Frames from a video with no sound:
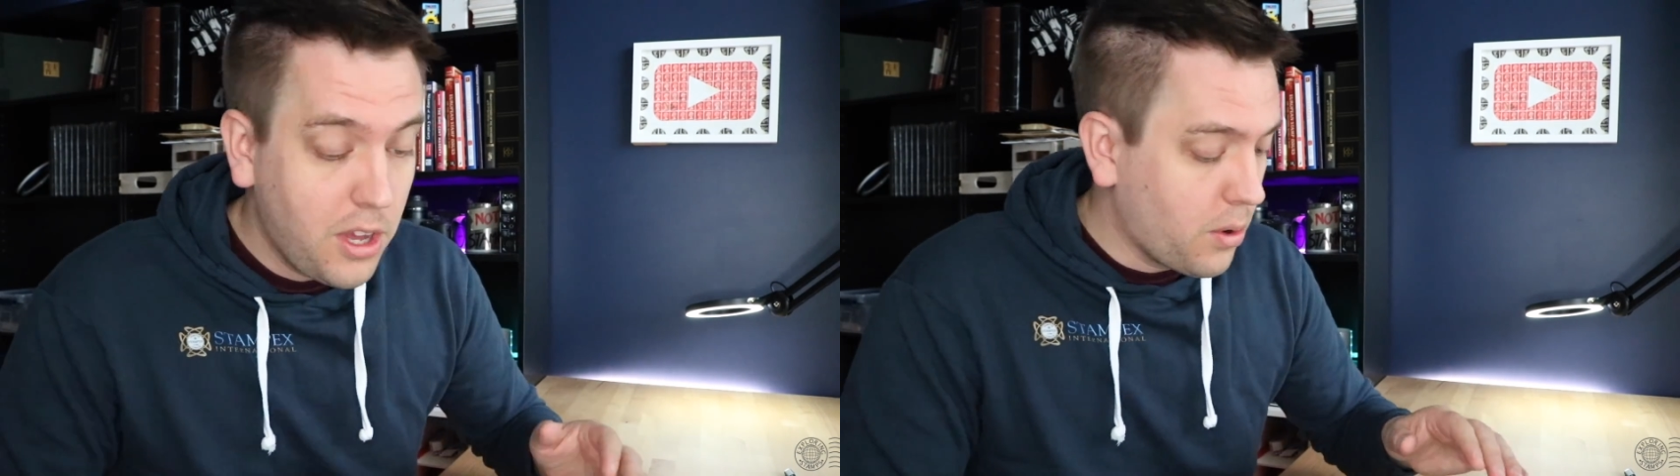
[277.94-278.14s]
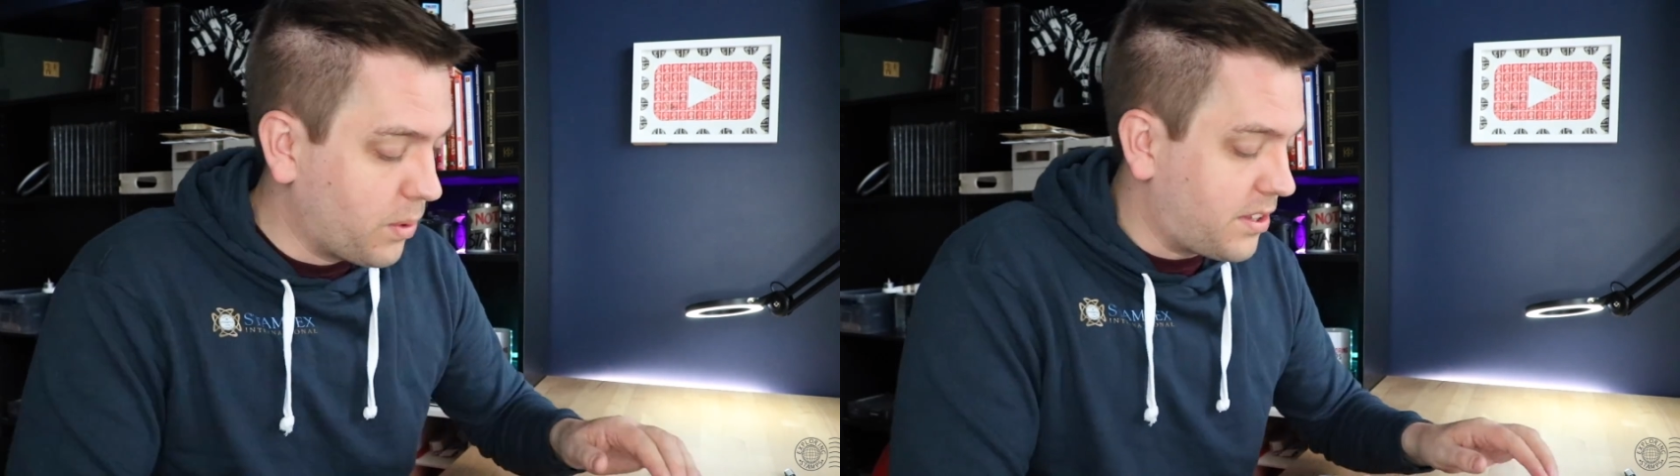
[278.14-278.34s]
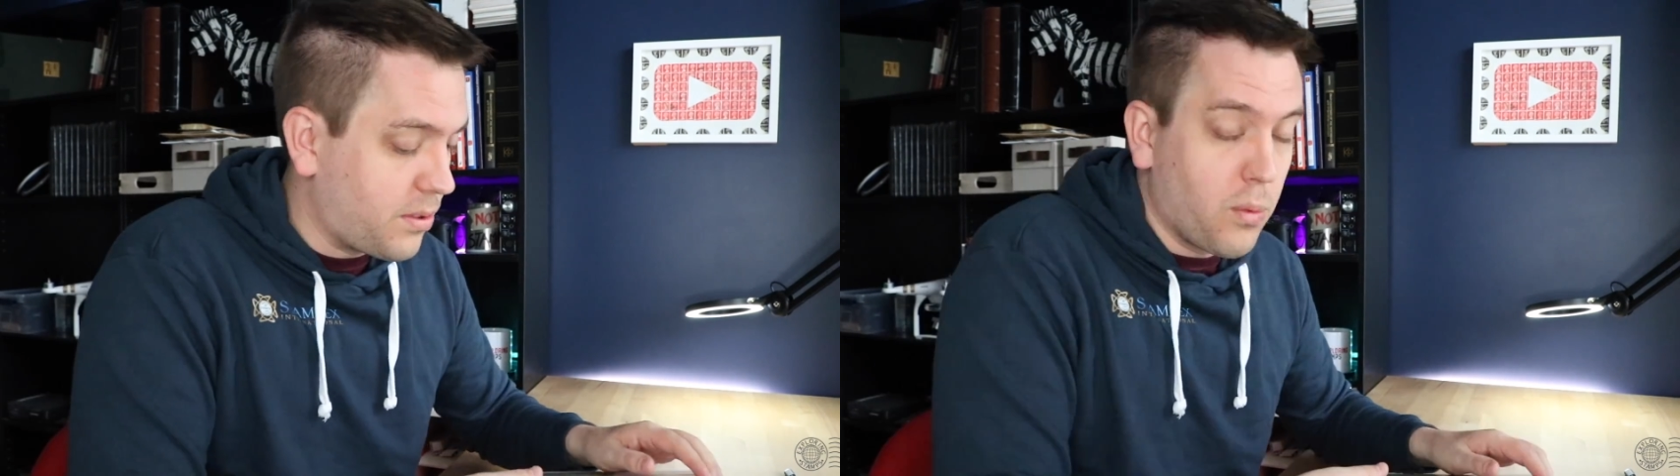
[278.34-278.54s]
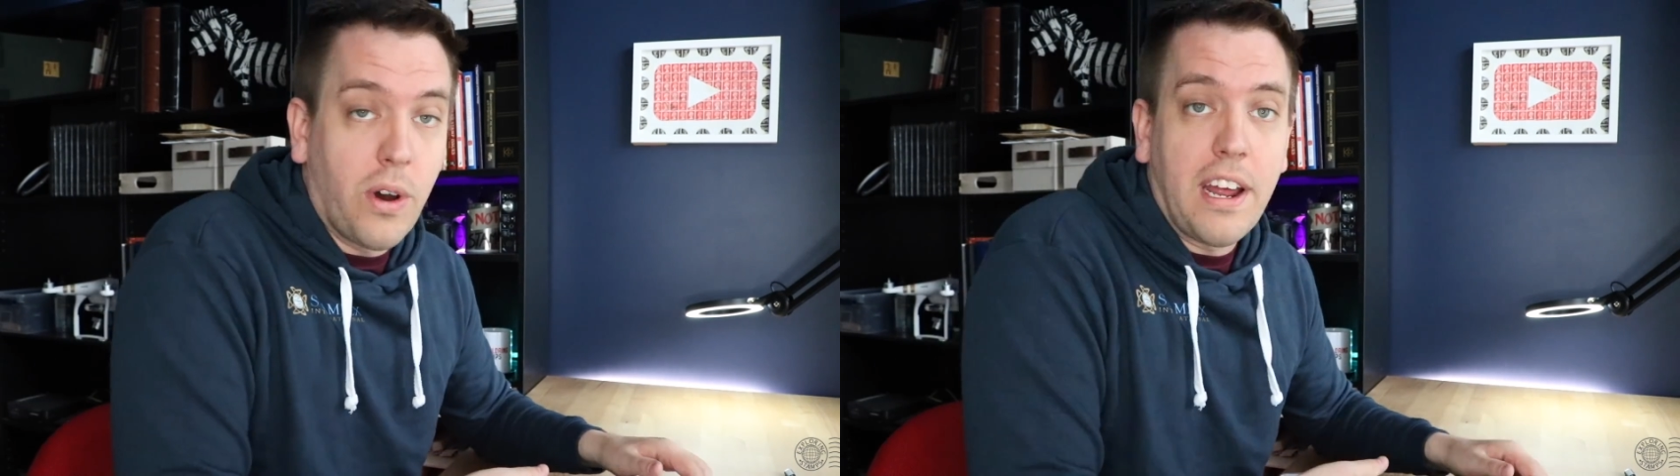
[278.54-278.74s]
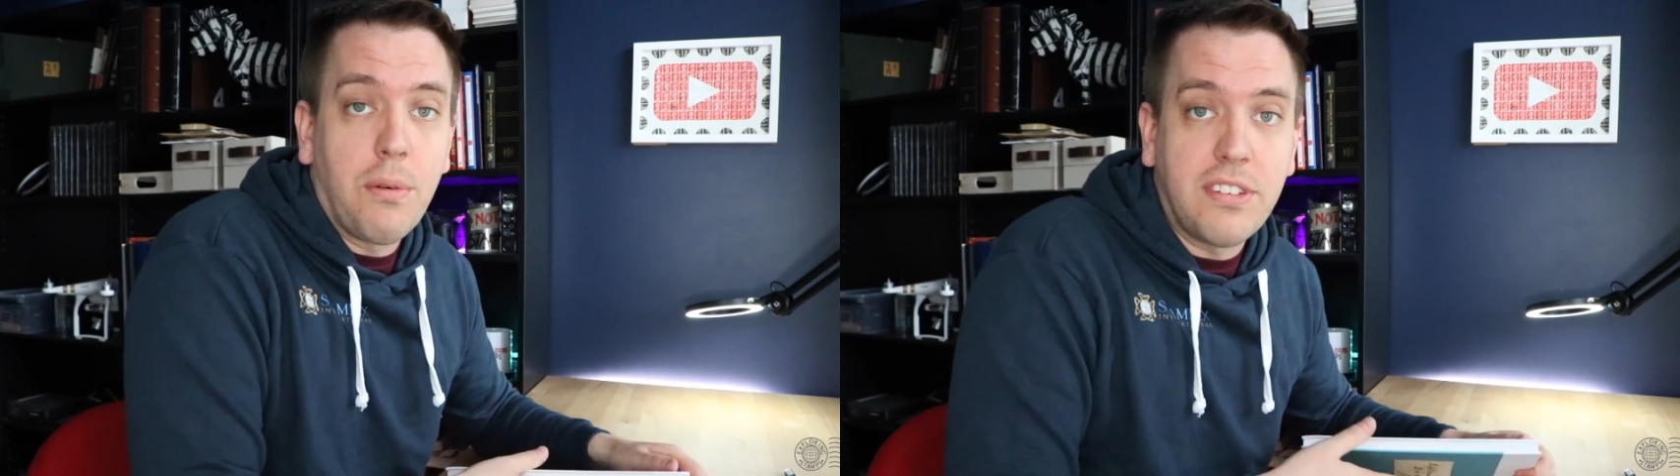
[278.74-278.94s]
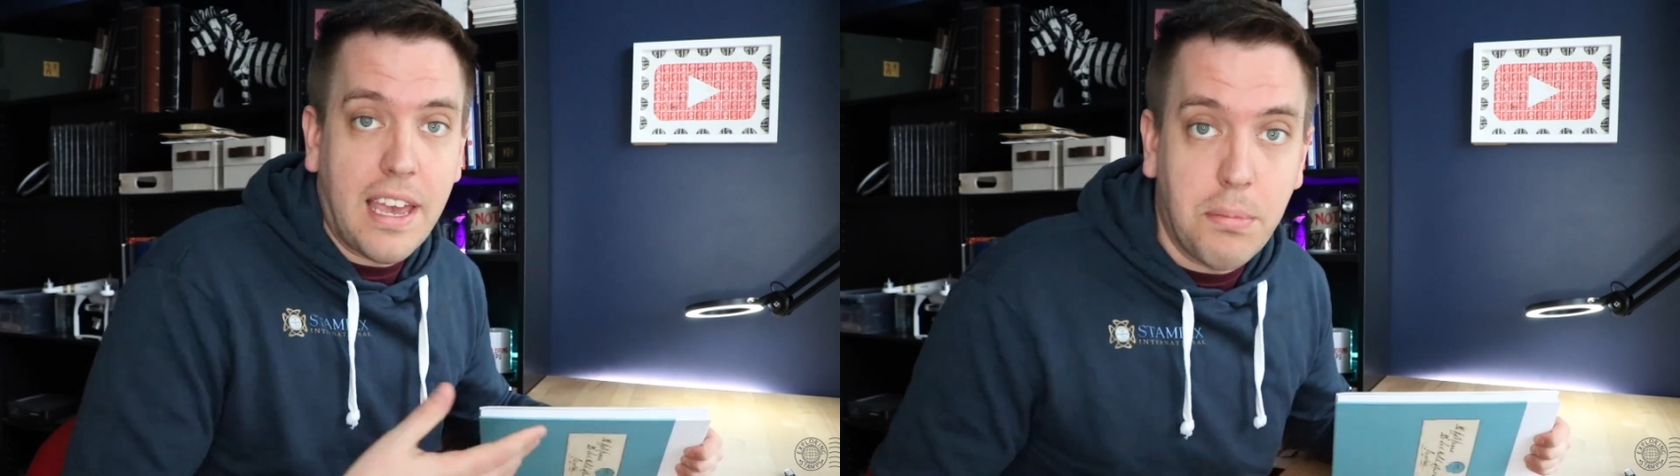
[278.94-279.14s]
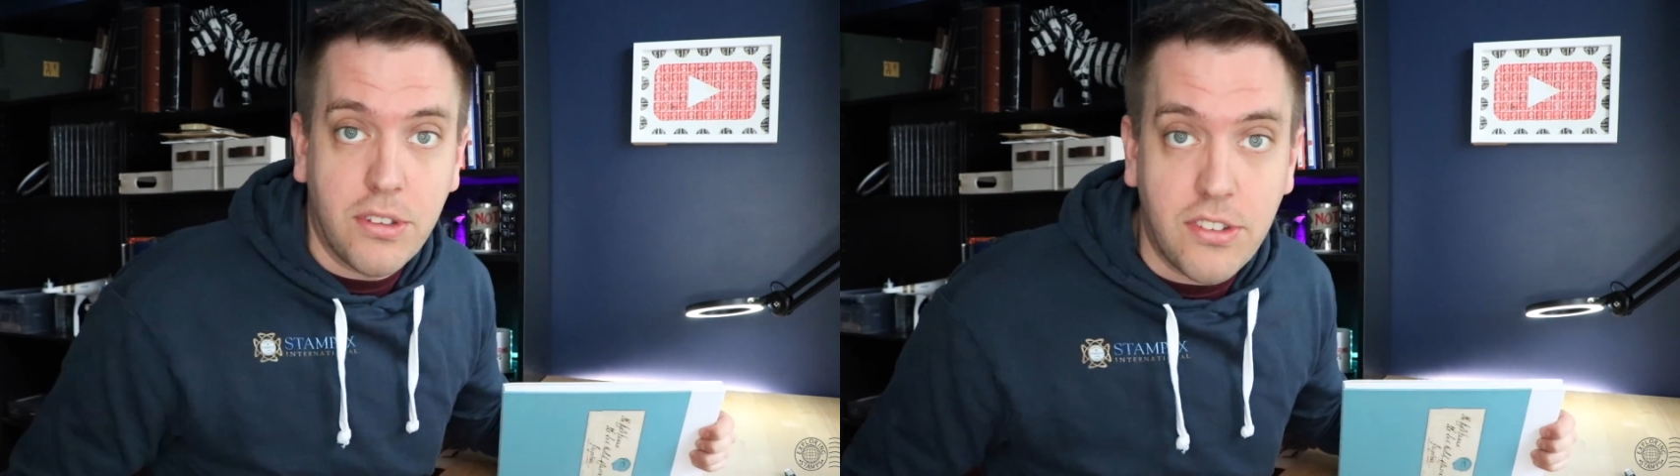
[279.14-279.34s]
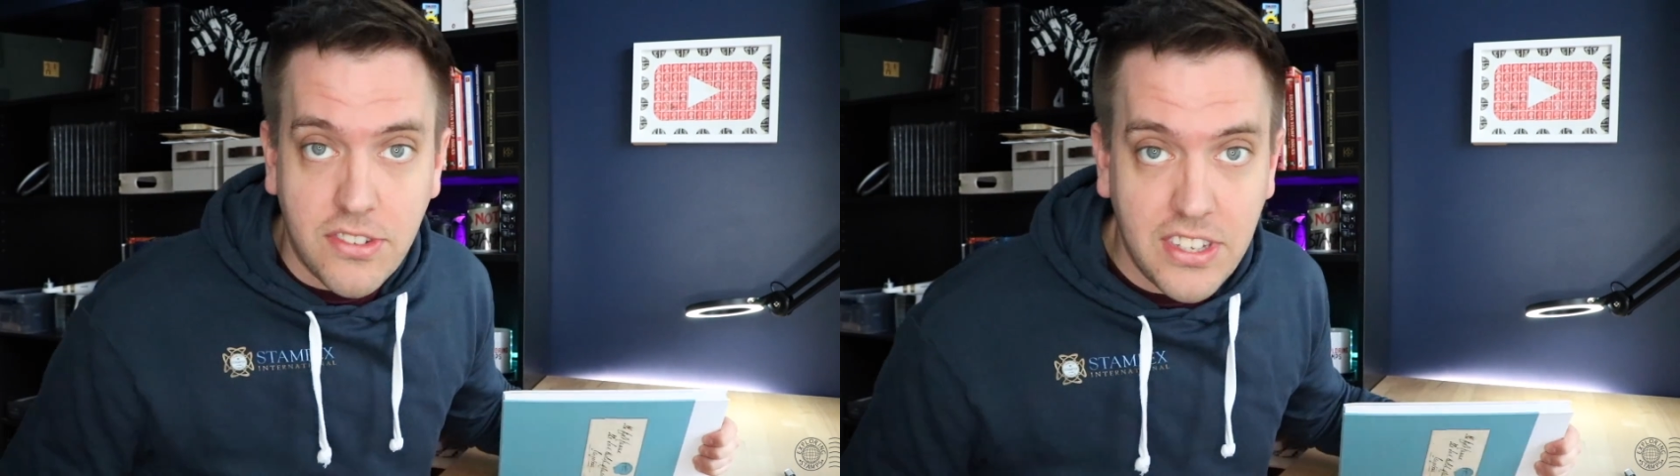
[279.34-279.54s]
with what I was able
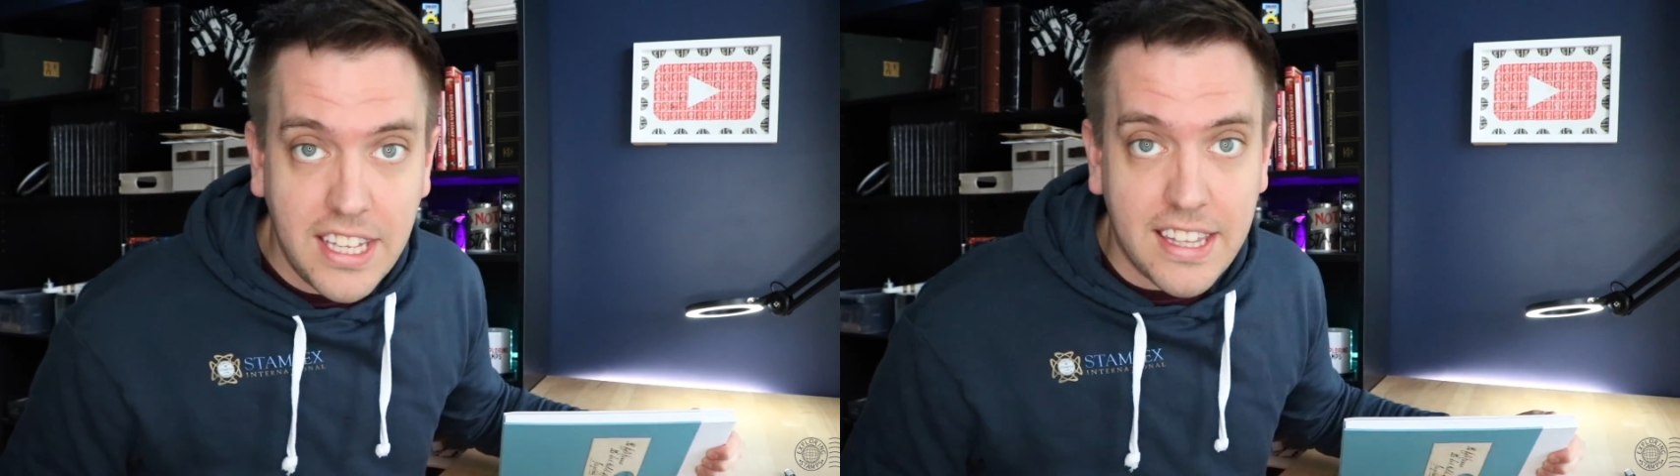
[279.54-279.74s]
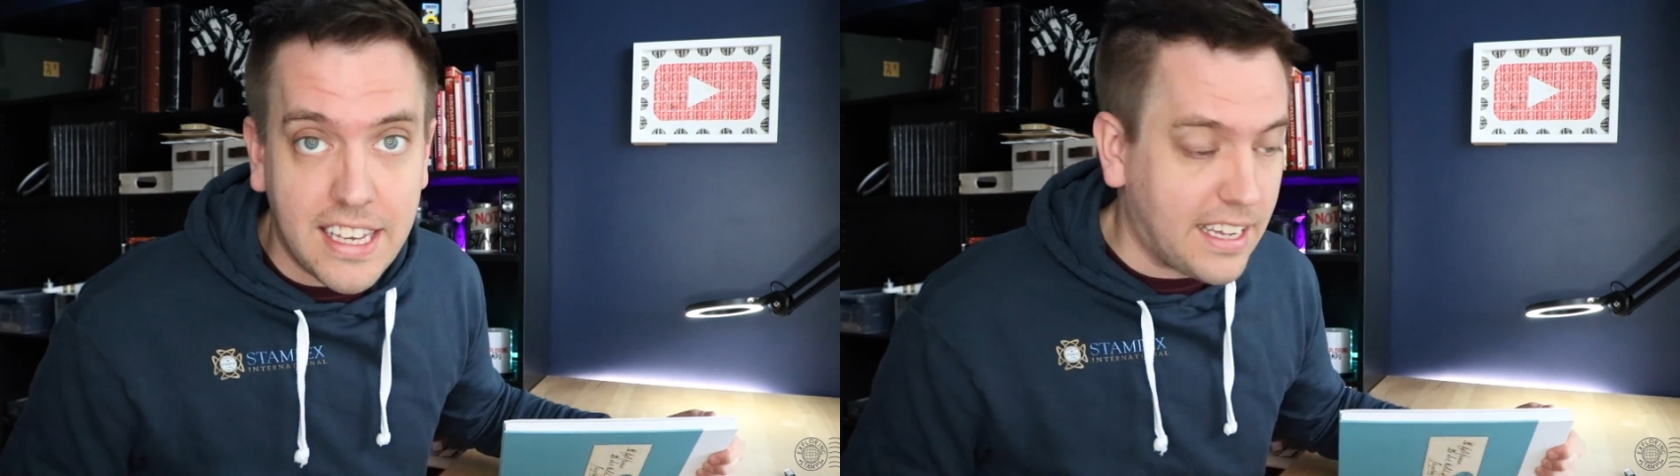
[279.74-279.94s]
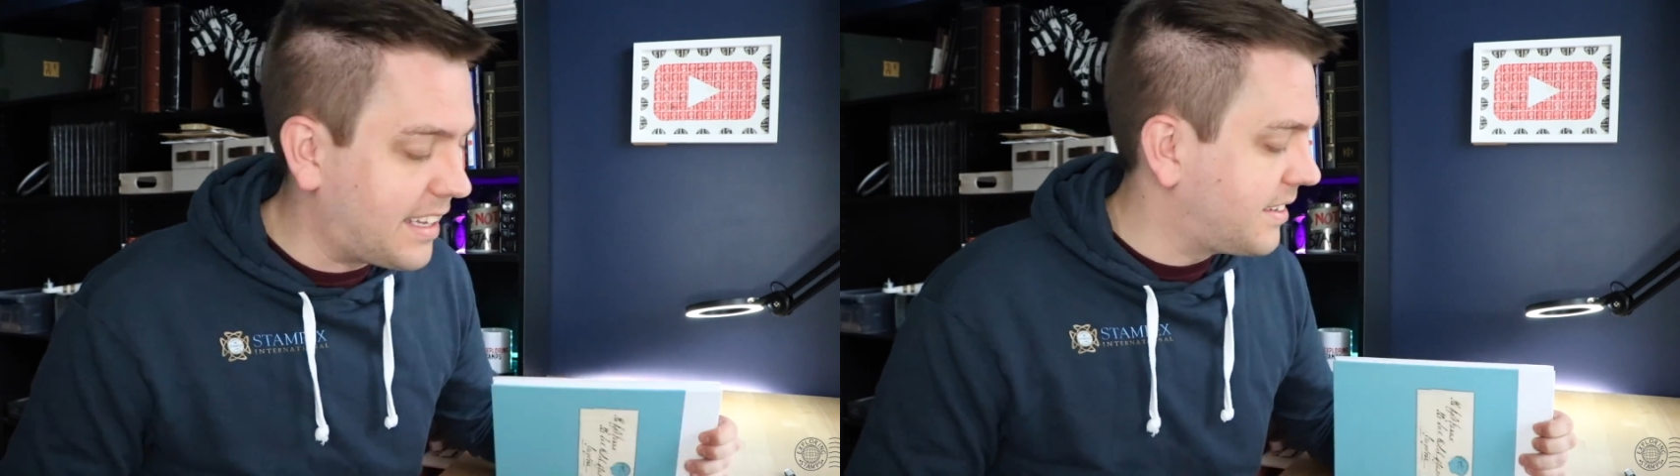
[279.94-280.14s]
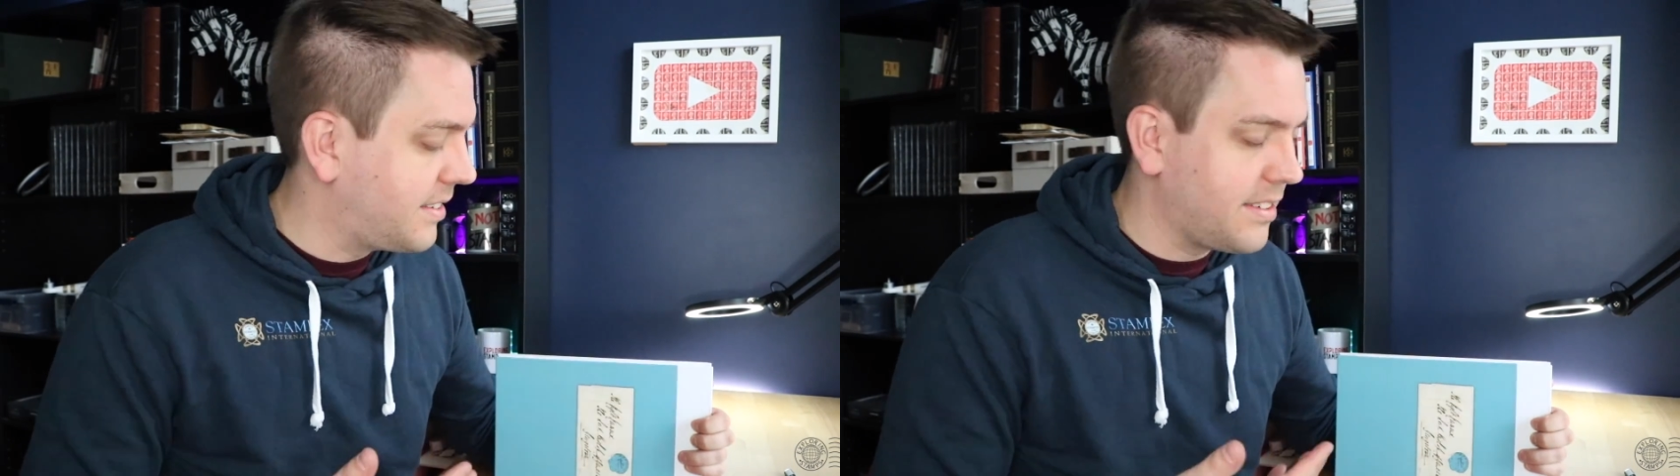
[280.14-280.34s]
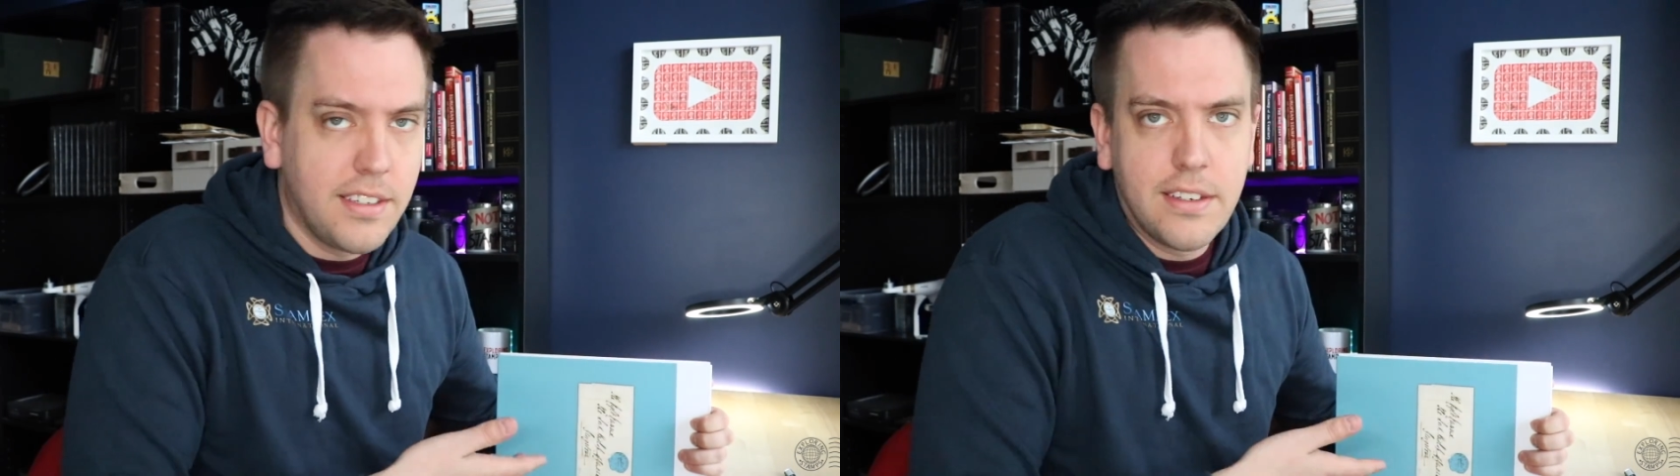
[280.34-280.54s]
to see there and